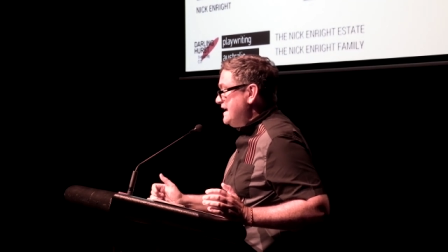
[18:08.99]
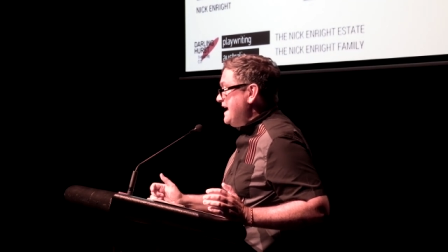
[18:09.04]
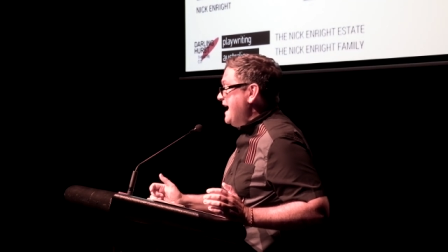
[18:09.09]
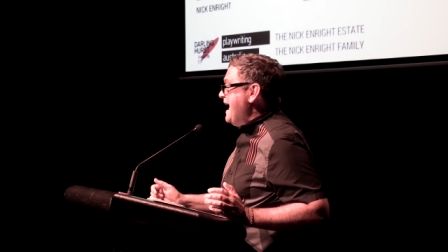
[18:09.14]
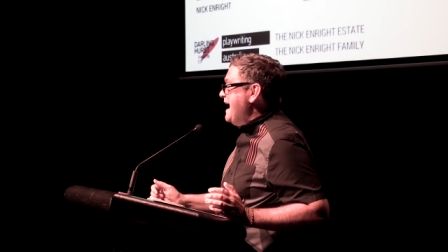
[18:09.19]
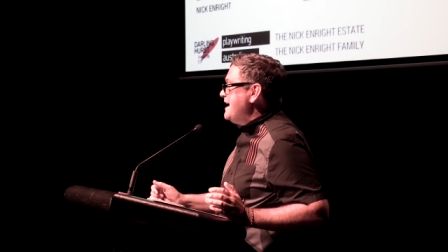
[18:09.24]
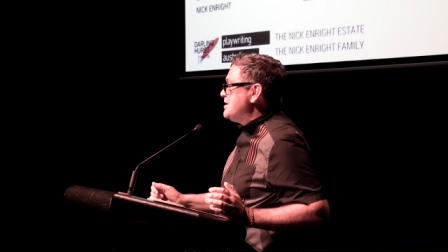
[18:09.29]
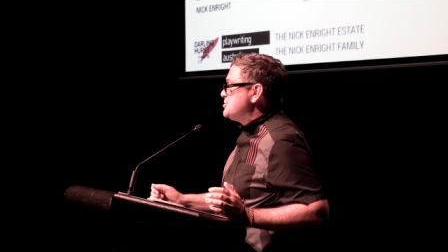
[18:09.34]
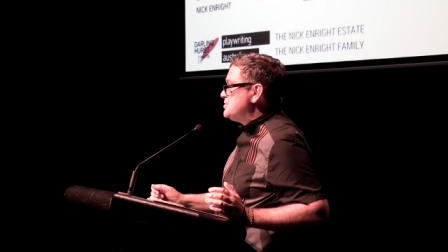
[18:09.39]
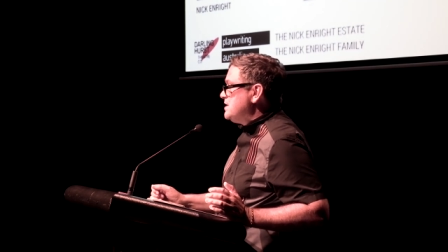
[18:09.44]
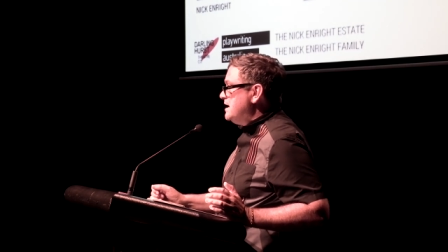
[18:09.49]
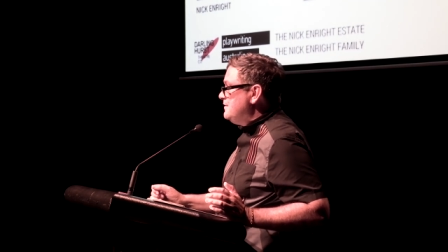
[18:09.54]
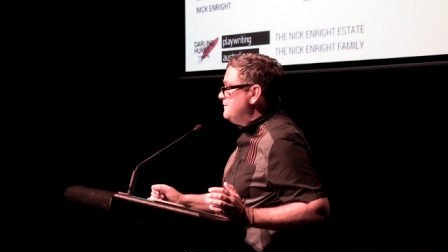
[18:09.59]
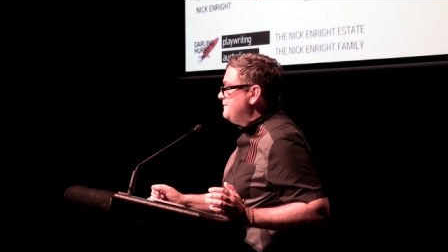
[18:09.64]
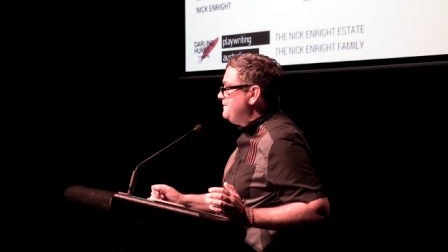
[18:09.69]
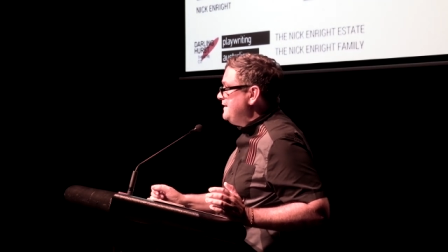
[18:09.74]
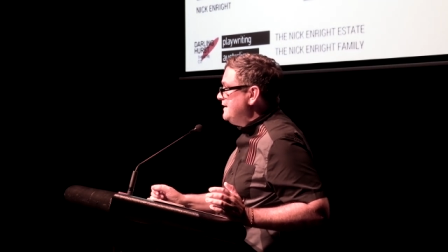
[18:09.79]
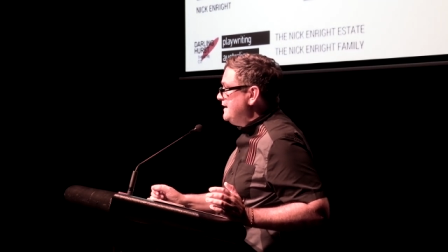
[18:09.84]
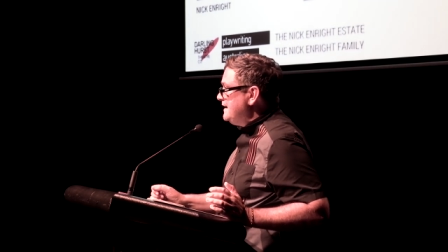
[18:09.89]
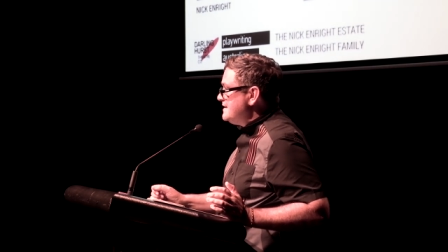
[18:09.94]
cash, and
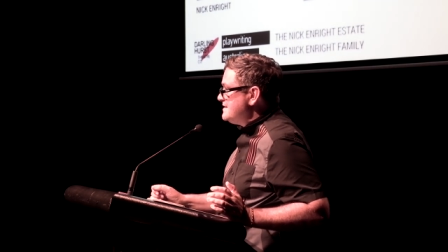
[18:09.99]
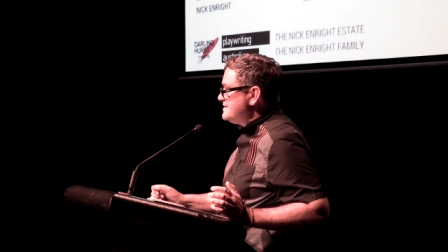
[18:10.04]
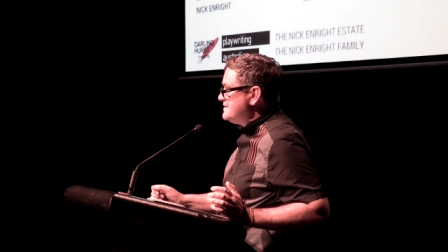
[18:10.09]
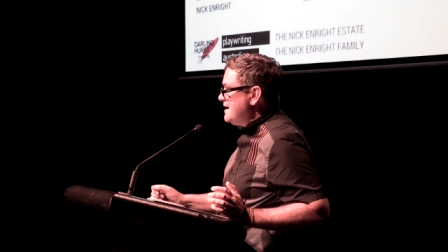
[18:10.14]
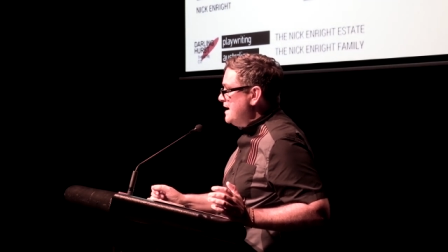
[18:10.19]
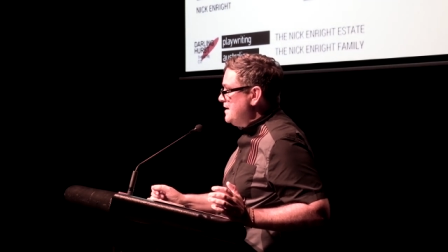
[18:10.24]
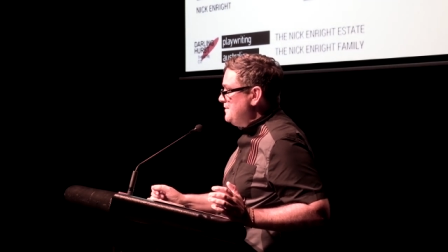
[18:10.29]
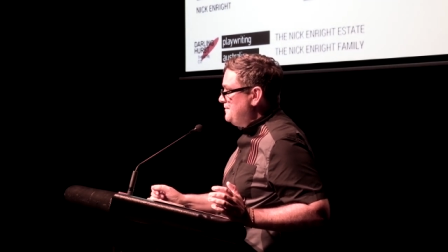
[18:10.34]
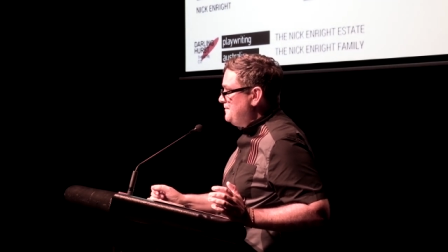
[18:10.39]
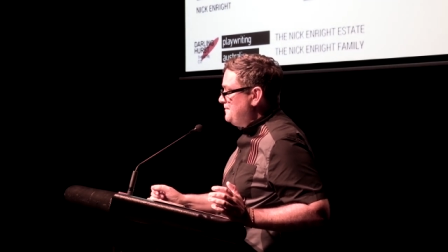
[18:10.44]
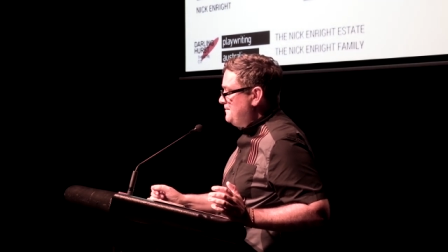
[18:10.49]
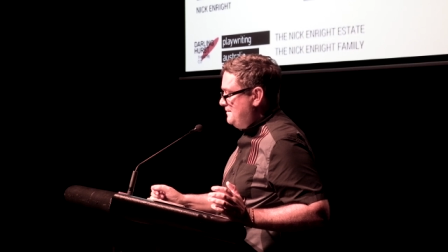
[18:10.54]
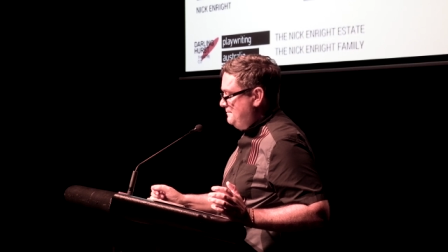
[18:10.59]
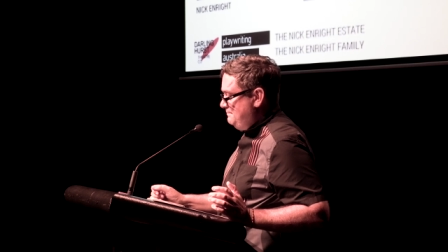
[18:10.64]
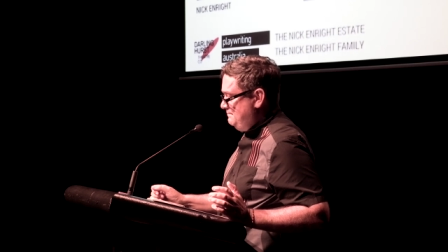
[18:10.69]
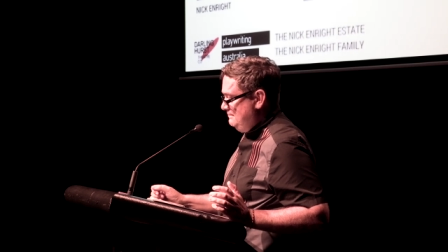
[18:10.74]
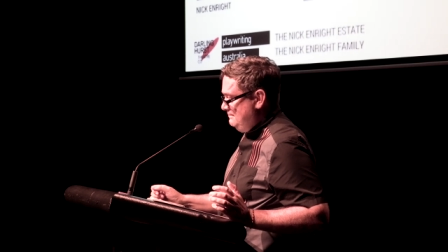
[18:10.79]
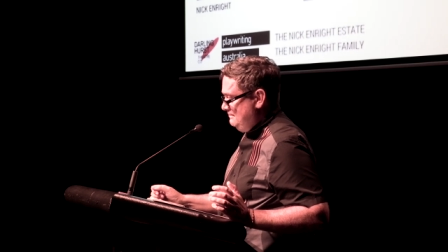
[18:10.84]
feeling safe.